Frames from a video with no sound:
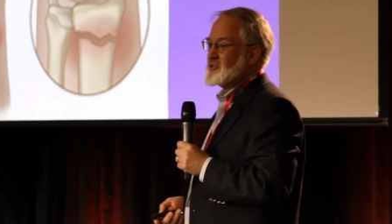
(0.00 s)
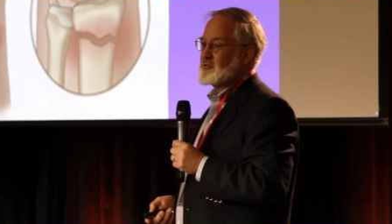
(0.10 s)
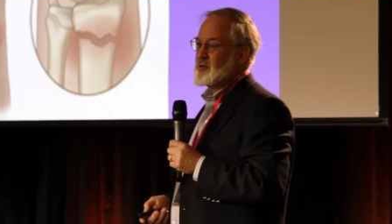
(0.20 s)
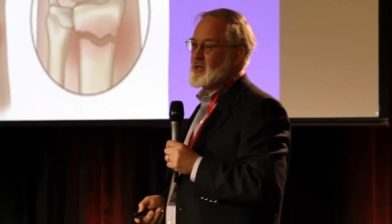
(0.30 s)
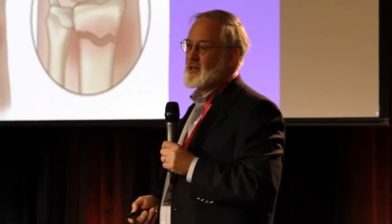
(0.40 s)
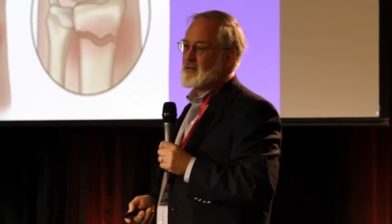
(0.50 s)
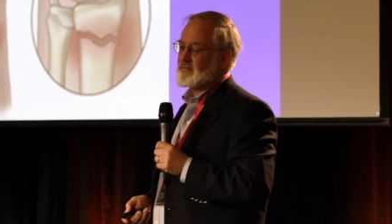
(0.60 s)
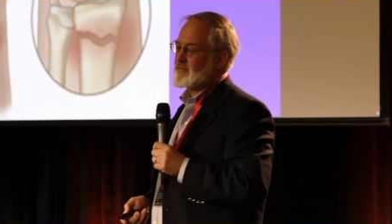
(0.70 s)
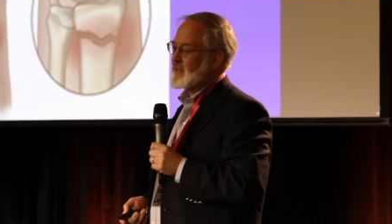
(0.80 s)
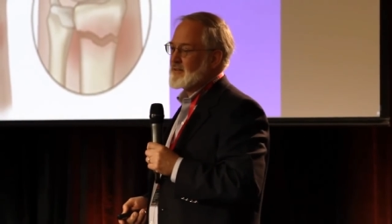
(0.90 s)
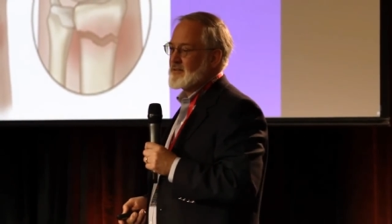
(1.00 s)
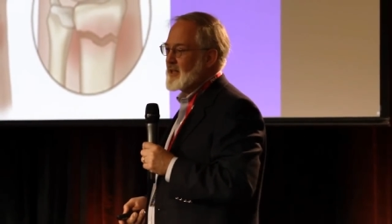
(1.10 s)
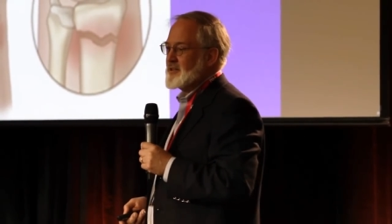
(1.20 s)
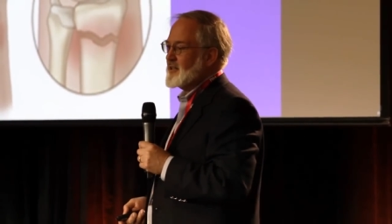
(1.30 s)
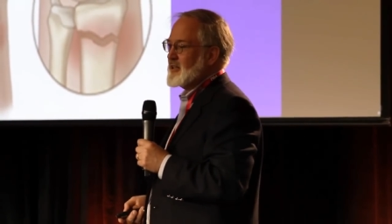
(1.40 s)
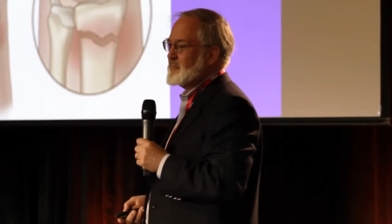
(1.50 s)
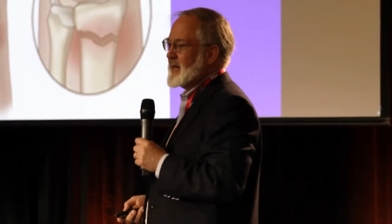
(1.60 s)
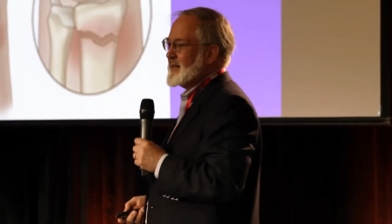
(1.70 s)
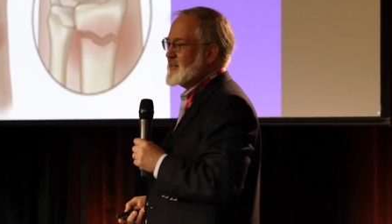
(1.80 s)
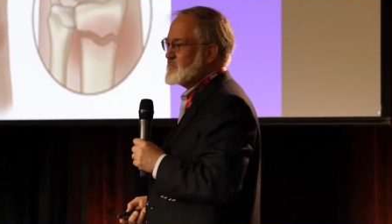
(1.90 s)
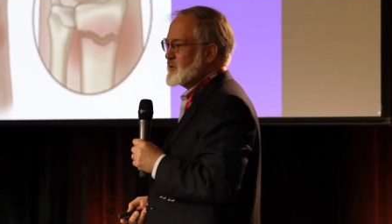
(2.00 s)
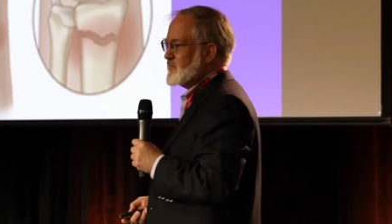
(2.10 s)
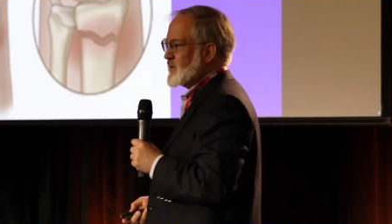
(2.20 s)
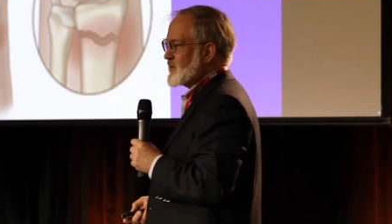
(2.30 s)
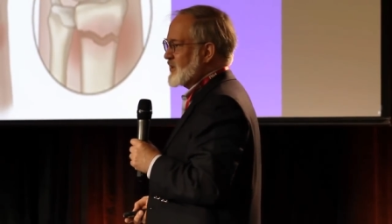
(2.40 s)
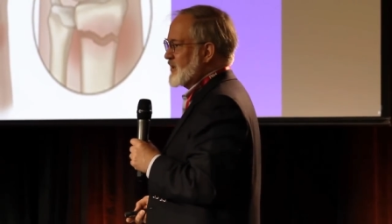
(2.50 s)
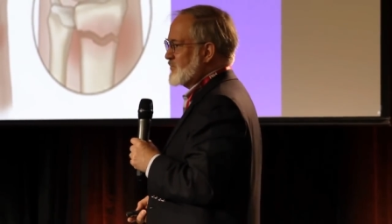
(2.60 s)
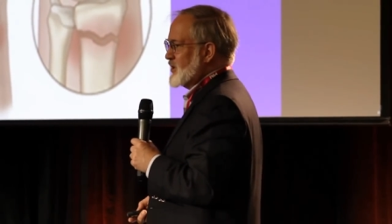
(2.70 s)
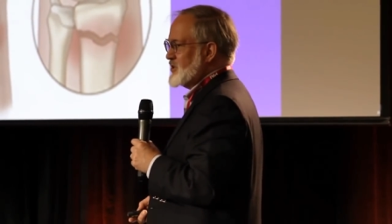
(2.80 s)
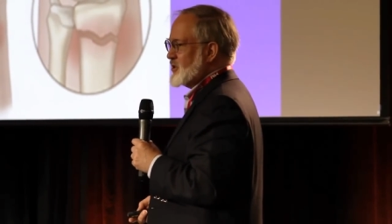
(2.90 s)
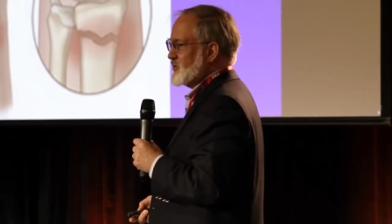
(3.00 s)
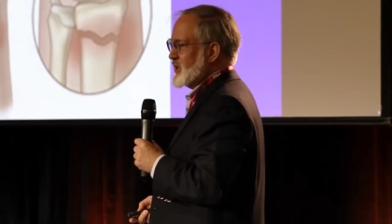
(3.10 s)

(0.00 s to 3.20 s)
trade is a trade off, Nothing in the body is perfect. Please